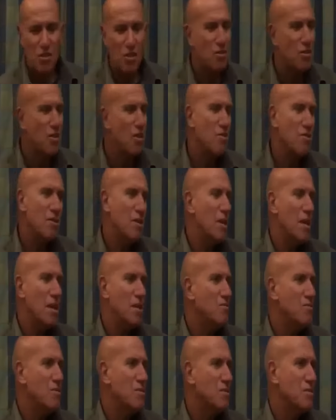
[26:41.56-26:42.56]
So you know,
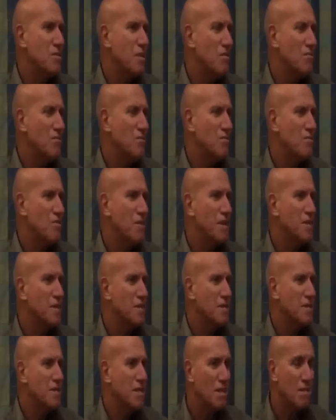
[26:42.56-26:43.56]
I use I use
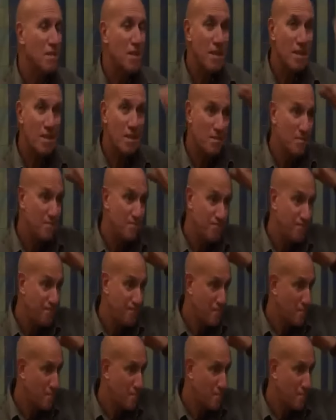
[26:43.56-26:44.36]
phrases now like